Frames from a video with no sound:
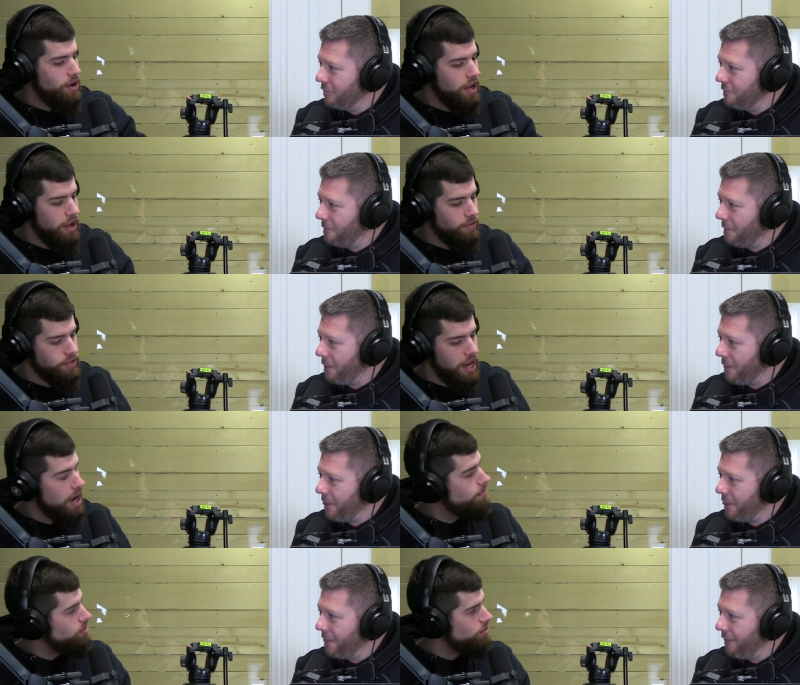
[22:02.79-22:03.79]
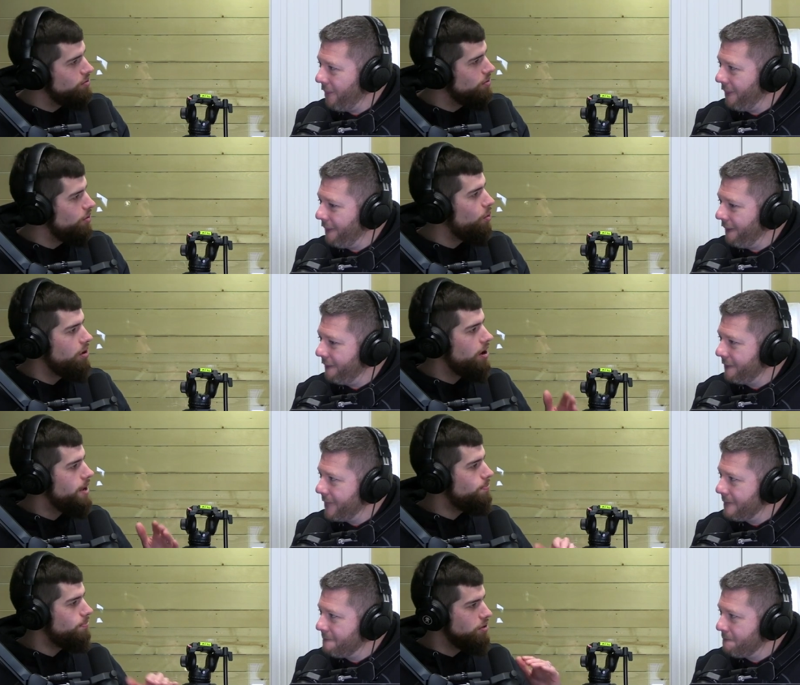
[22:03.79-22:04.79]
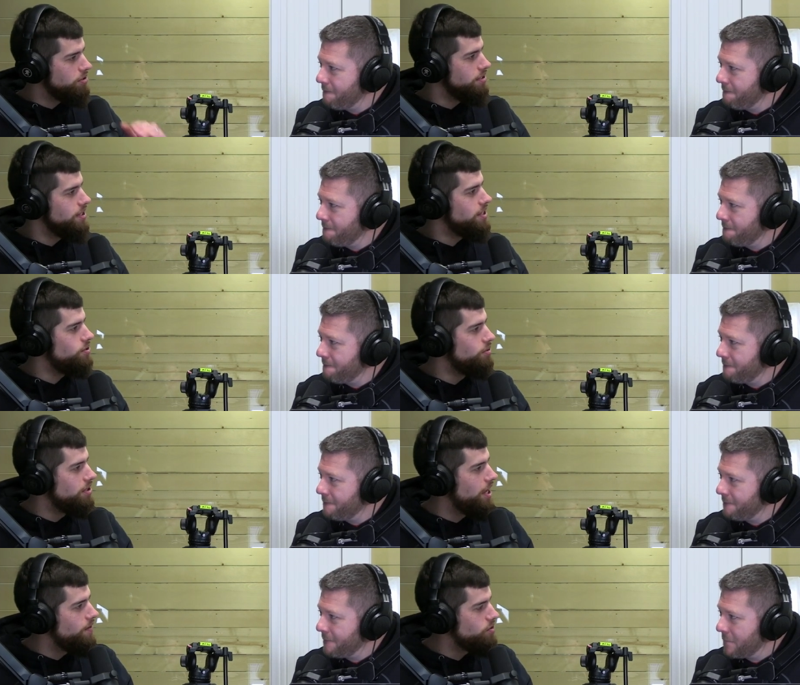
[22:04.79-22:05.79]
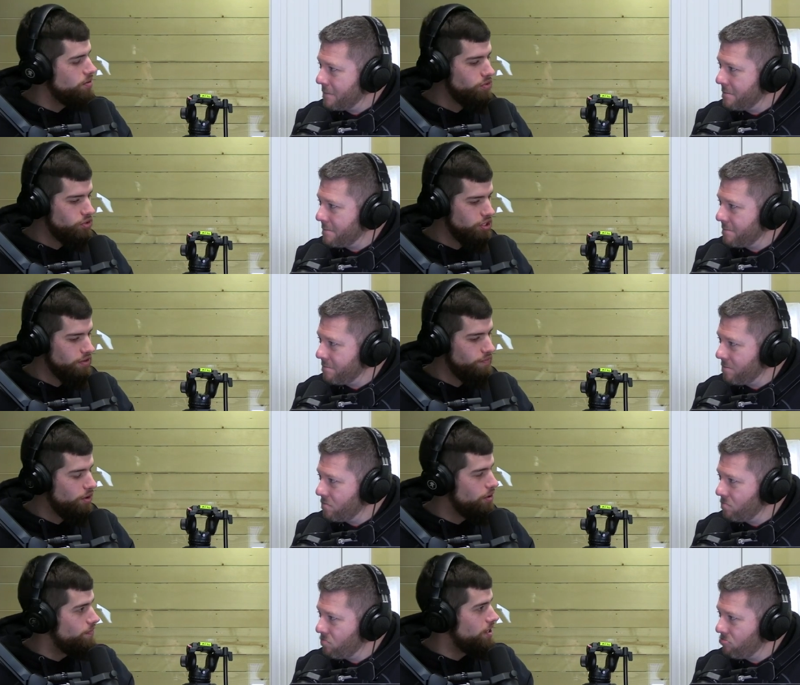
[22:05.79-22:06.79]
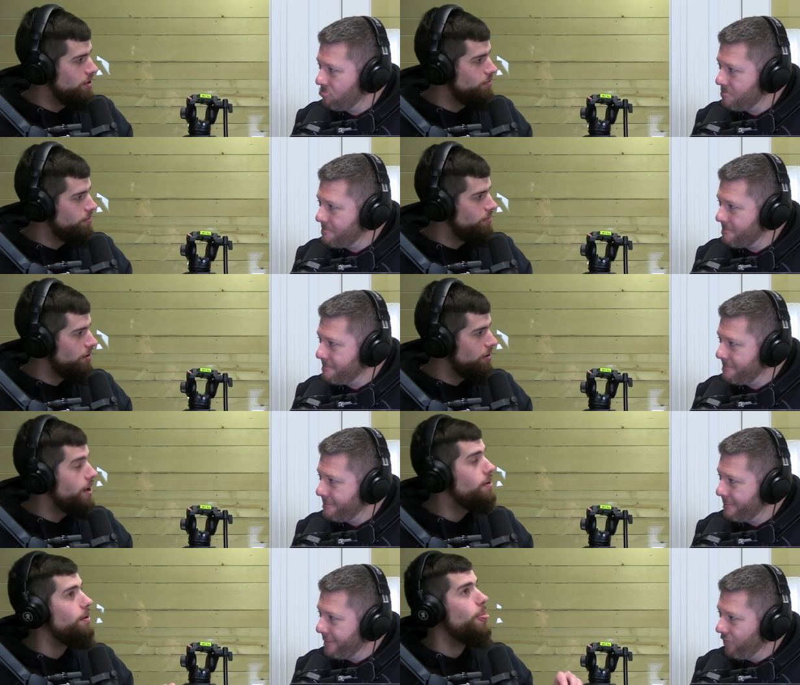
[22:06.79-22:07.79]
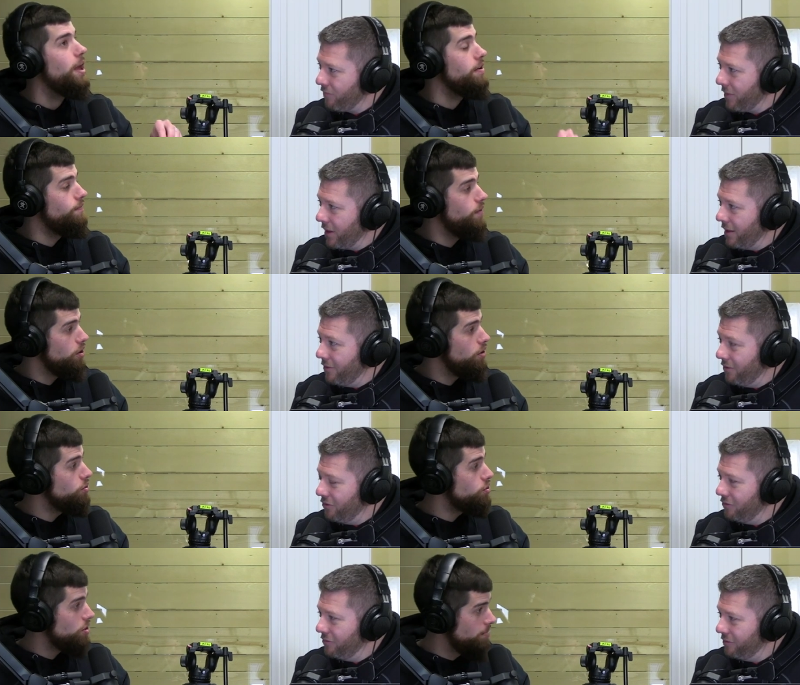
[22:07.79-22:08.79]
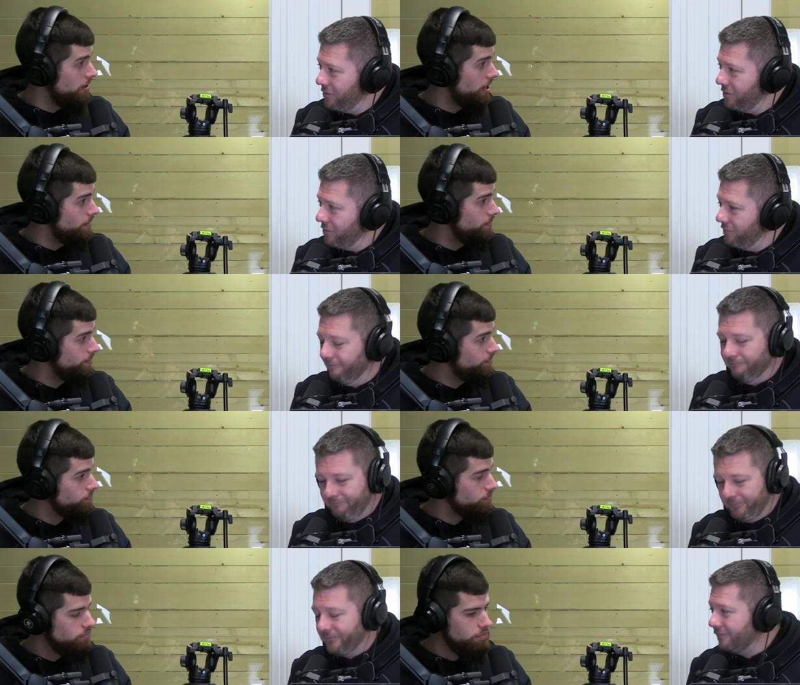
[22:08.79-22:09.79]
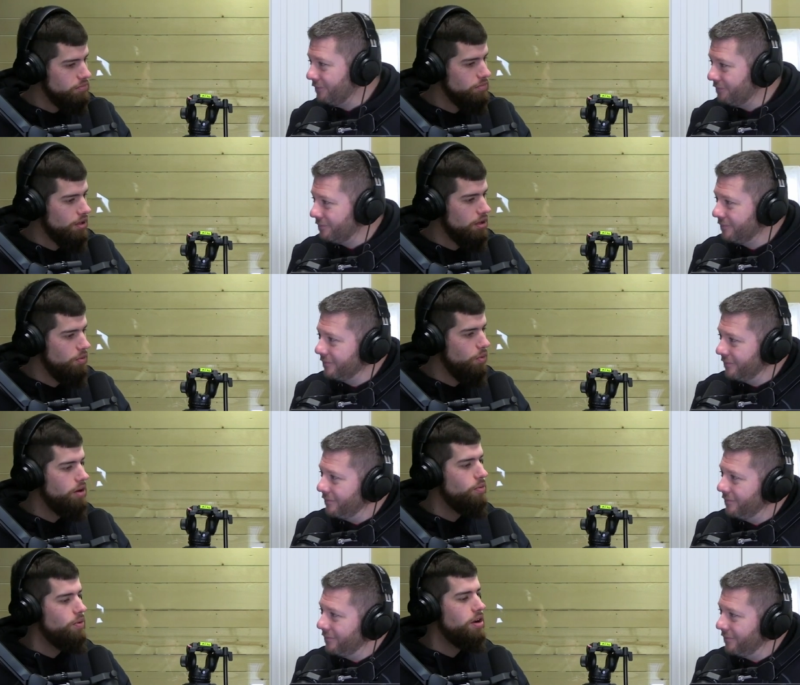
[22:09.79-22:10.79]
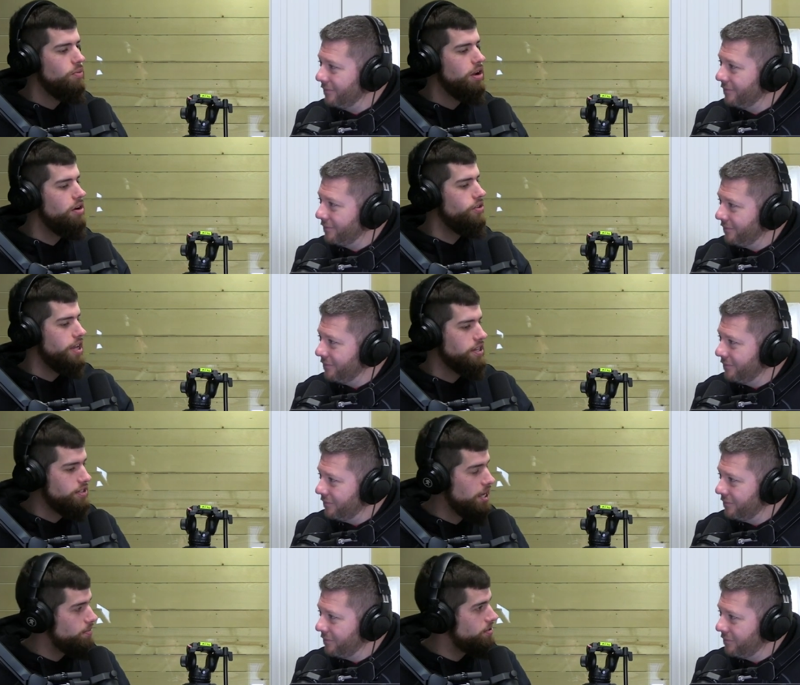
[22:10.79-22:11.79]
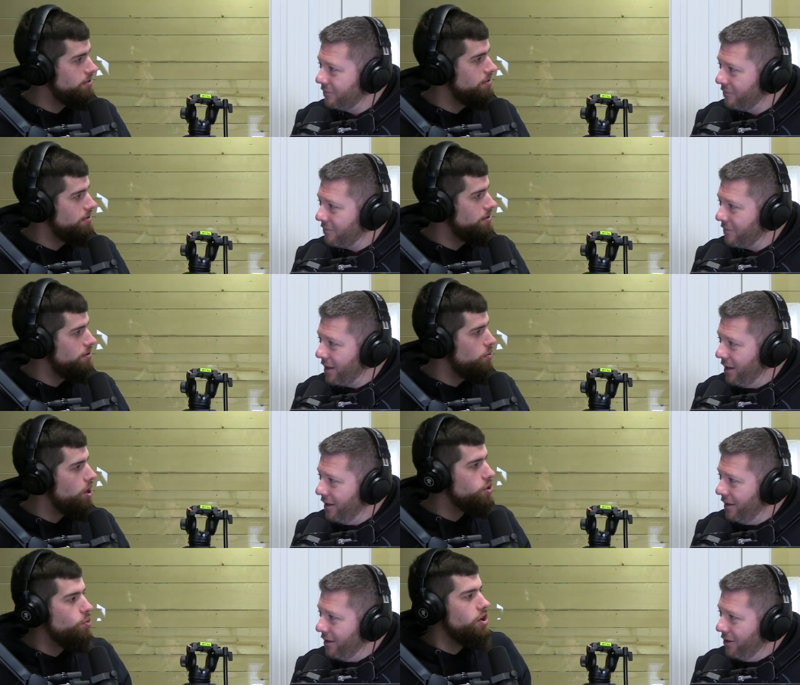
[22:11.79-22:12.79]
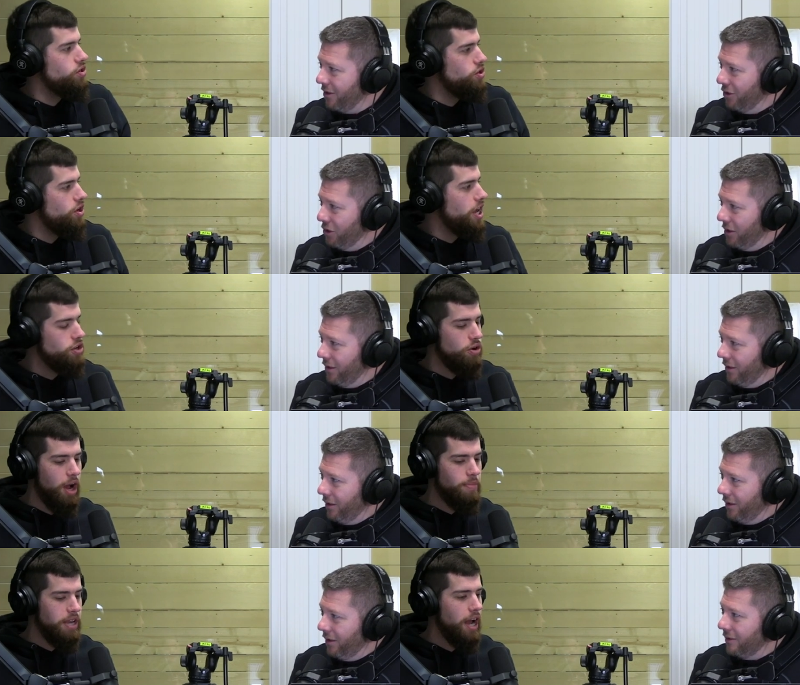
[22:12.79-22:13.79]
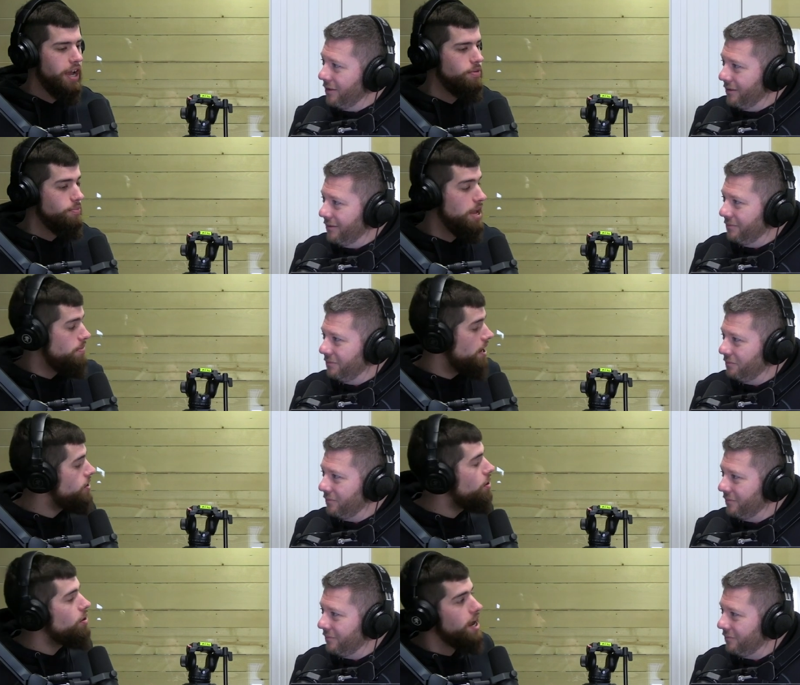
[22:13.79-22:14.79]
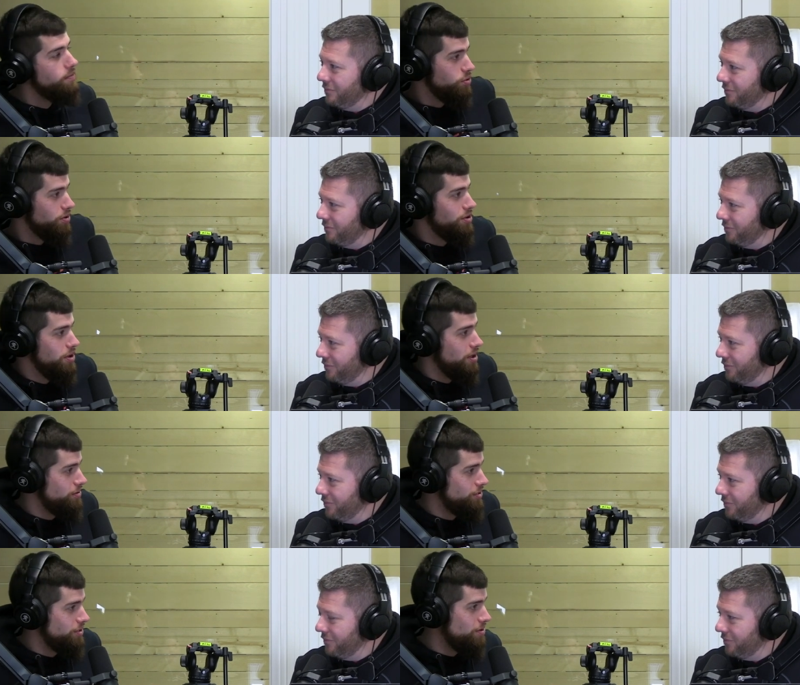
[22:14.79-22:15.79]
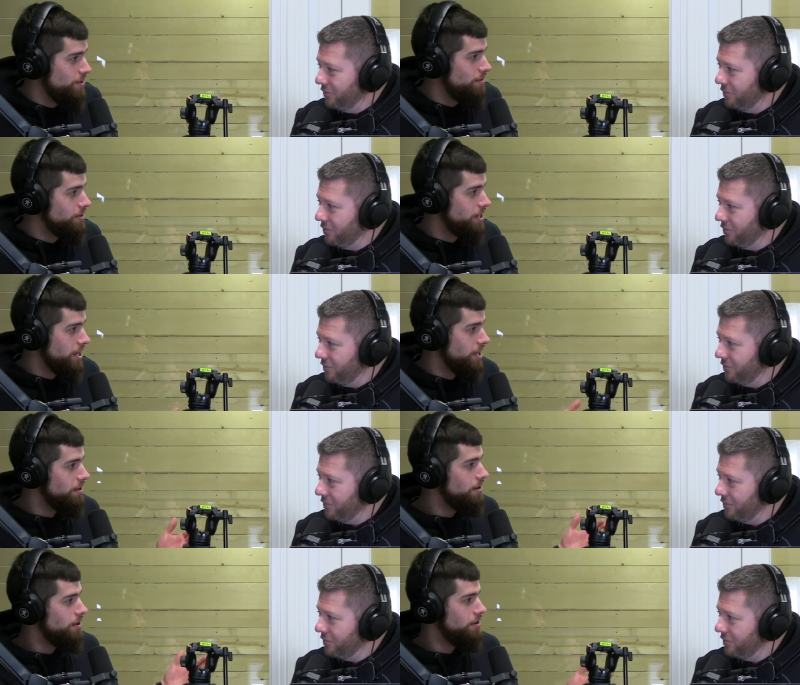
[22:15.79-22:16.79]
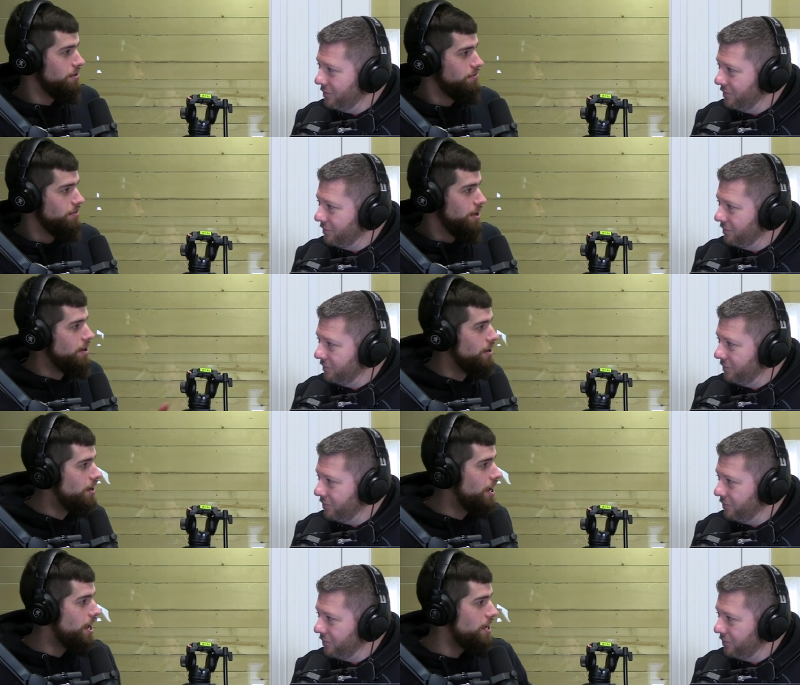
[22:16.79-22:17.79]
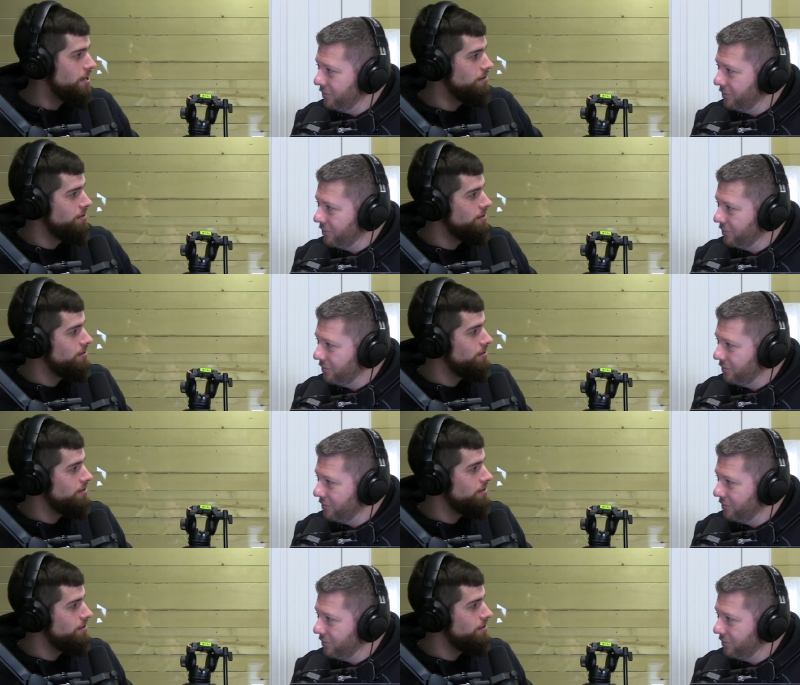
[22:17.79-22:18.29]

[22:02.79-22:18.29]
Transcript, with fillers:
Speaker 1: we if say I'm a school or a person that's doing a live stream with just a photo video or a, a photo tripod, mm-hmm. what what what are the next steps? What what should I do? I mean, I maybe I don't have two hundred dollars to go out and get a